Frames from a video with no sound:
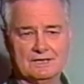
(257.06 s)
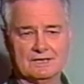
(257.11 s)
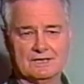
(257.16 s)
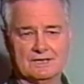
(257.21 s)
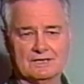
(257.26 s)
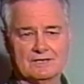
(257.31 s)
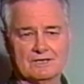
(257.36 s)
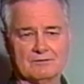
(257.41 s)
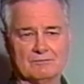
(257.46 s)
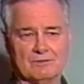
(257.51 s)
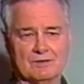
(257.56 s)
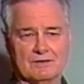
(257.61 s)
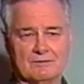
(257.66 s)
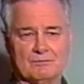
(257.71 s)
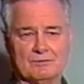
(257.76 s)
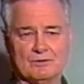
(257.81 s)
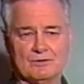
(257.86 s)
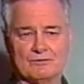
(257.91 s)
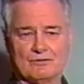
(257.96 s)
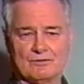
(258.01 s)
it can be a
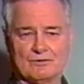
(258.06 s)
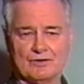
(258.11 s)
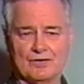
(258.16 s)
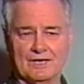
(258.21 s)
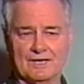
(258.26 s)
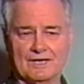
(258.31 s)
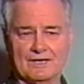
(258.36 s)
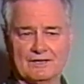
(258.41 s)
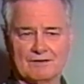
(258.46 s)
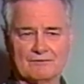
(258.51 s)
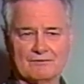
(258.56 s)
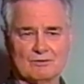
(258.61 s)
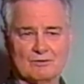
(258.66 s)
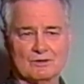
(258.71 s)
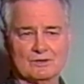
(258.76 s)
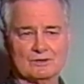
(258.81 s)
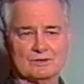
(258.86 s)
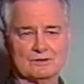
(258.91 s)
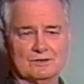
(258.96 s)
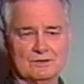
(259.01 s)
beautiful thing. And of
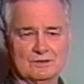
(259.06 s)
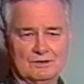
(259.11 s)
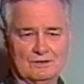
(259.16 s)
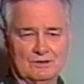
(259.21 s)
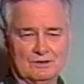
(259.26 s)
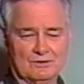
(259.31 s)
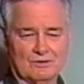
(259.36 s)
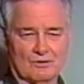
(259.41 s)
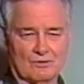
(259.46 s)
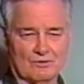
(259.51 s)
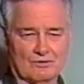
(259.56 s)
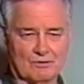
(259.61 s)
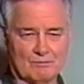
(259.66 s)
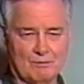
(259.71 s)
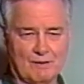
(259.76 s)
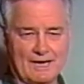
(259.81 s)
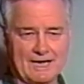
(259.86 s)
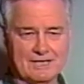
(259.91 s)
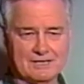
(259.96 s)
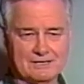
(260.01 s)
course, over the
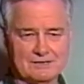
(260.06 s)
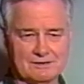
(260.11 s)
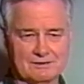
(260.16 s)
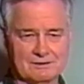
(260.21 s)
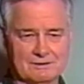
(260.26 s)
past